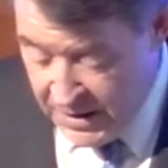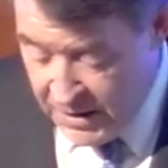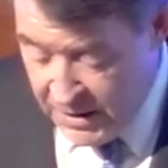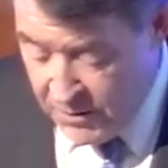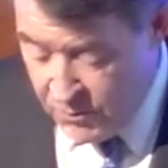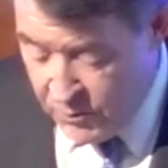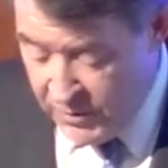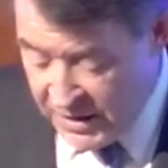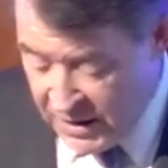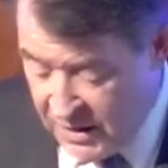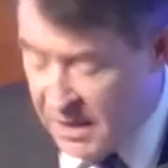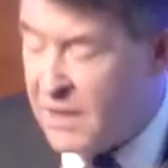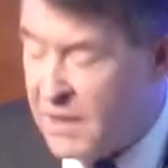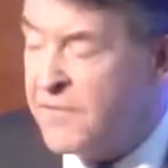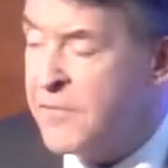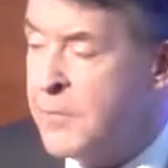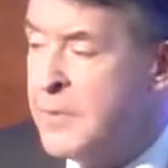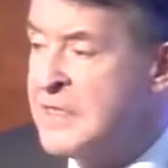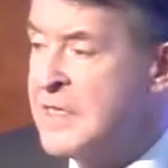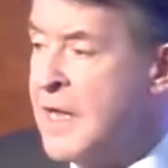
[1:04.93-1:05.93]
We can learn
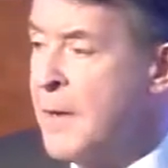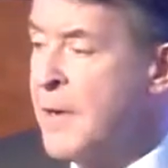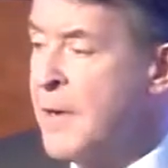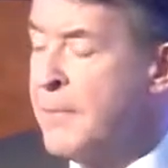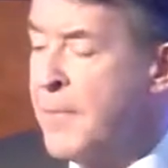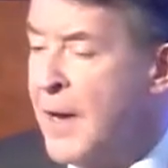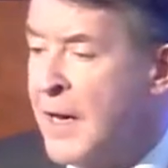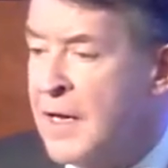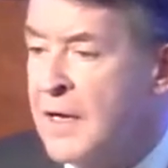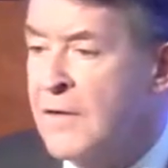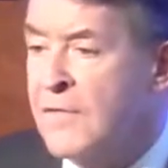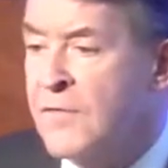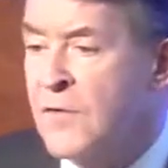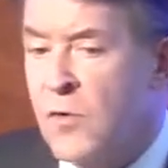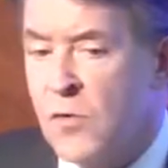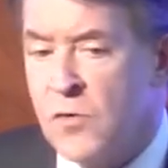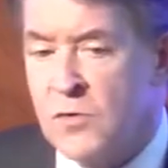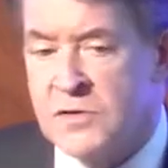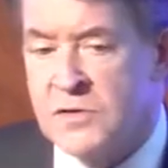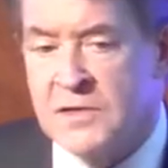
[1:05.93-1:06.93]
from Islamic banking, of
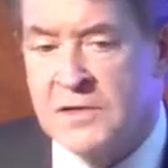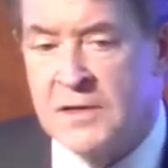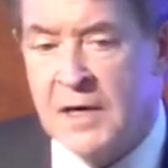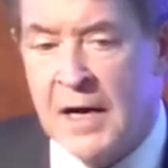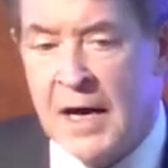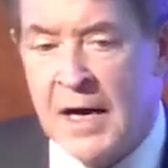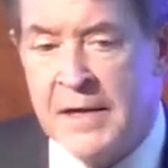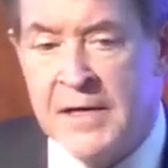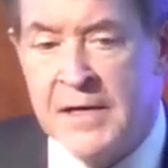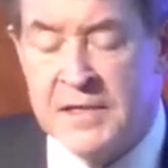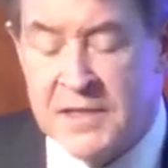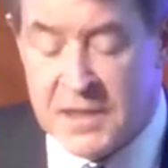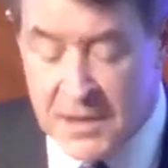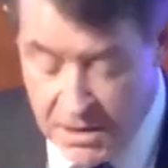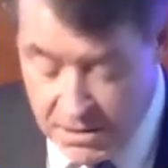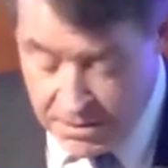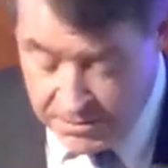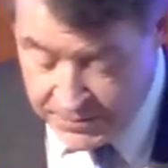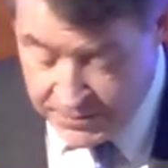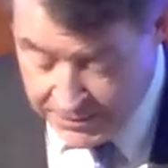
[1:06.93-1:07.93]
course, and this
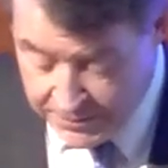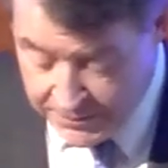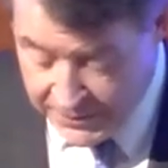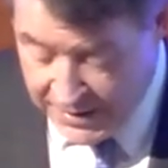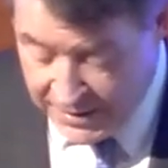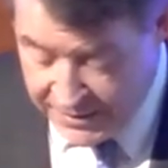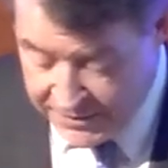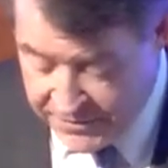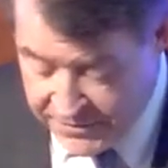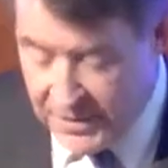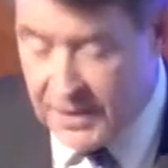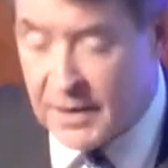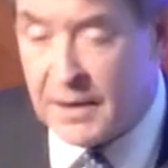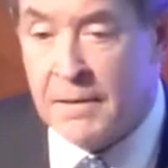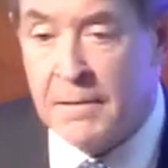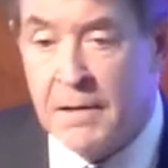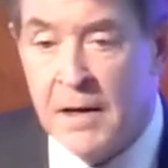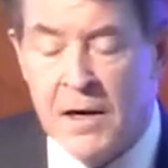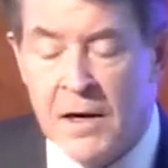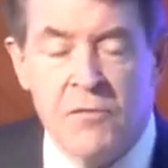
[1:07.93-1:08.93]
can't be a bad
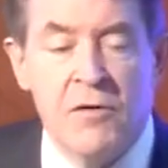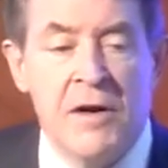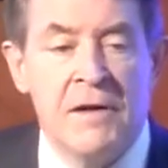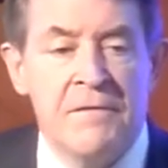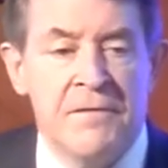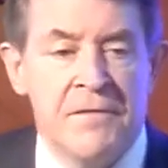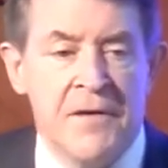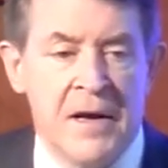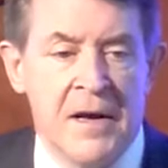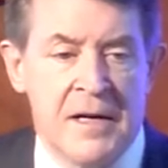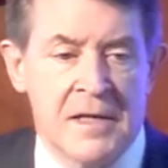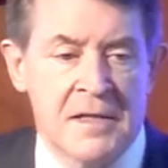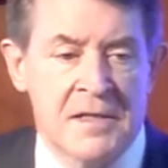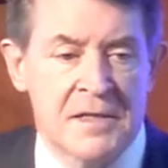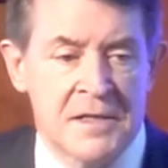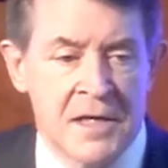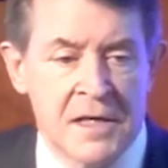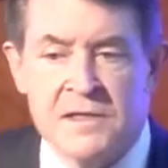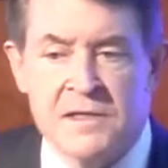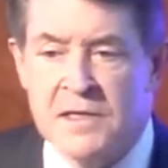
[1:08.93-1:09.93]
thing. Green finance
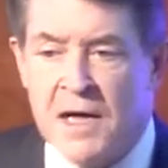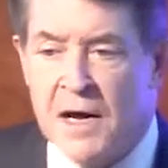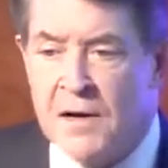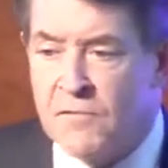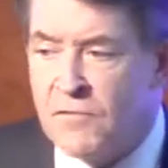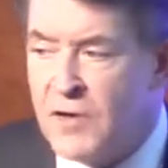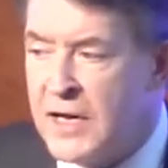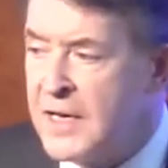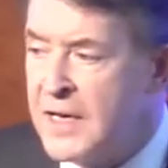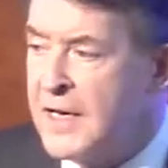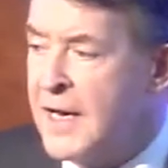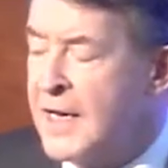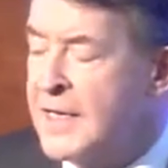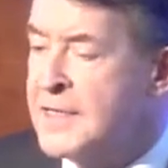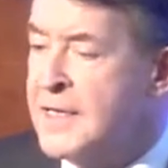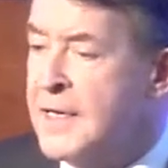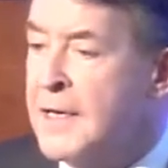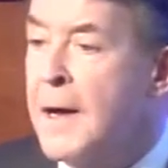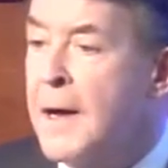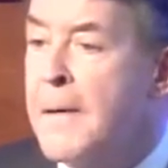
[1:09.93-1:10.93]
does that
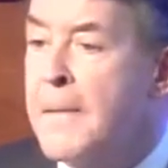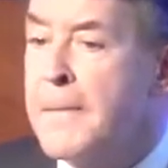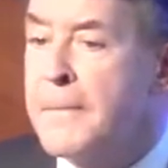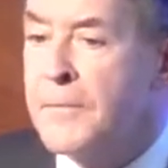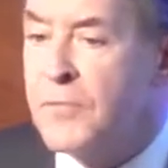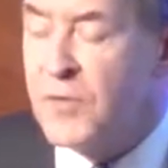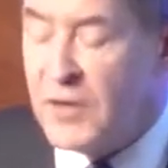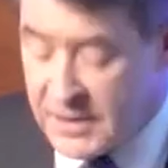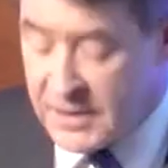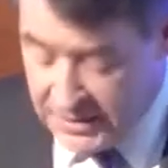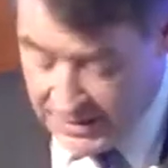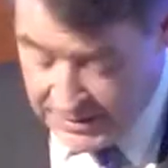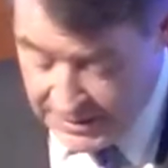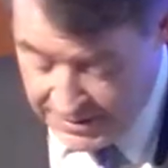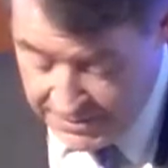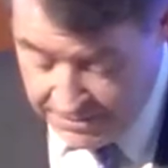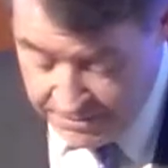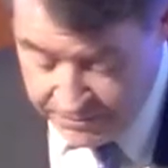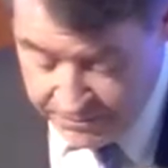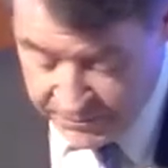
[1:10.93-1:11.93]
reconnecting brilliantly.